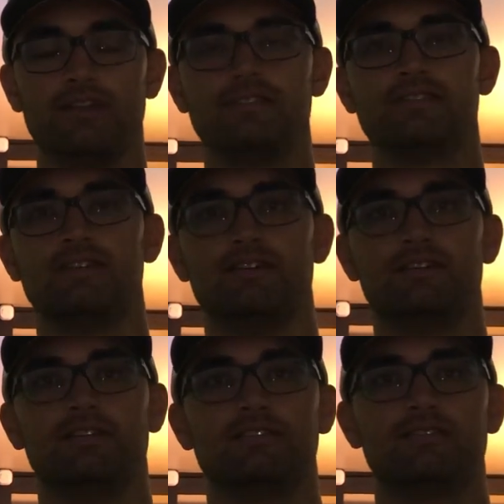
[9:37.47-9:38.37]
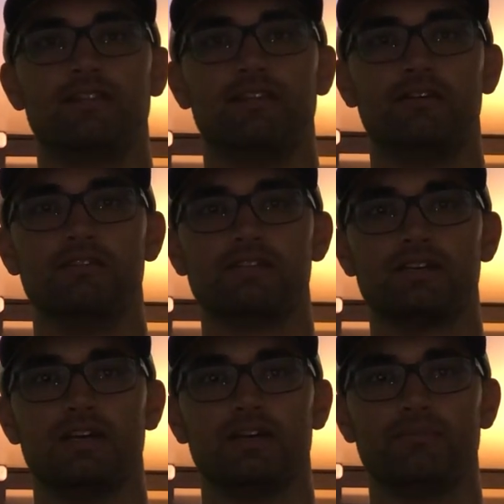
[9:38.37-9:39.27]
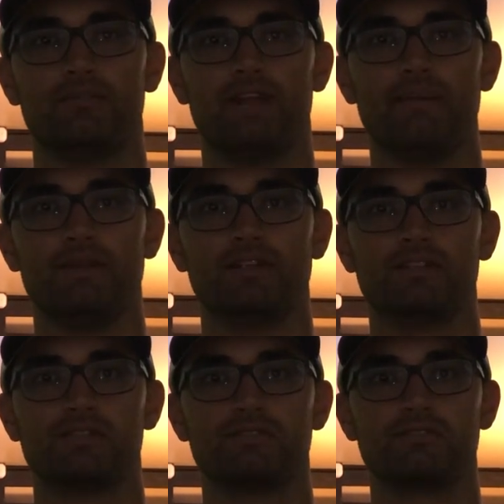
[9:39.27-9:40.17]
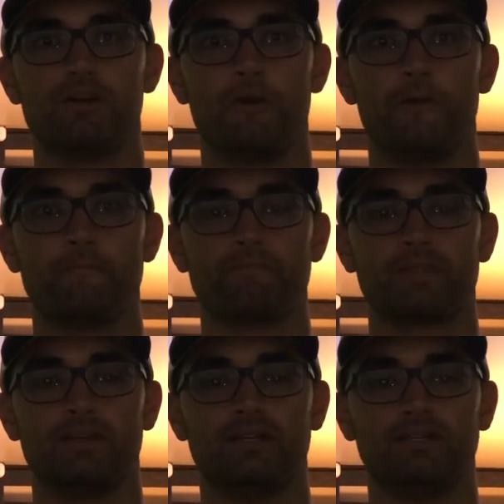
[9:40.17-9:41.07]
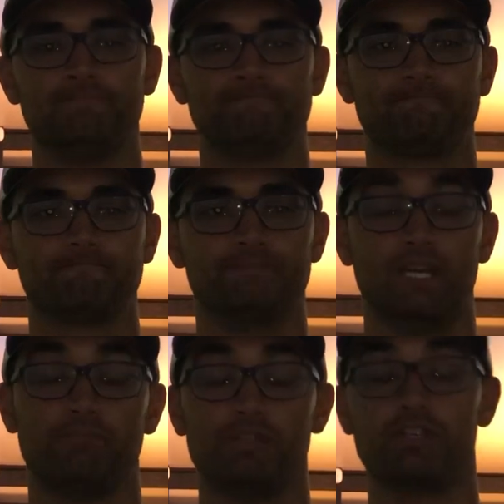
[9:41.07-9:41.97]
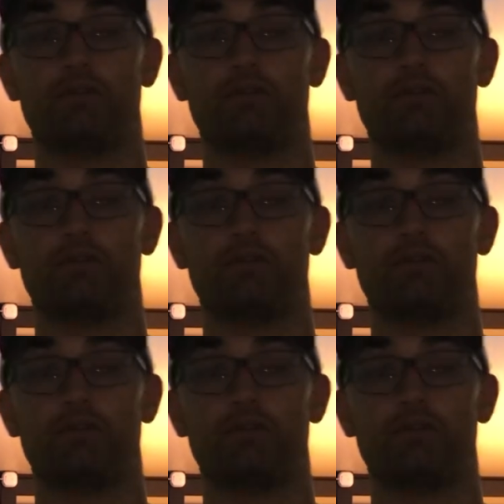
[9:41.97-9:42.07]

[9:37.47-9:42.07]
to those parameters. So yeah, appreciate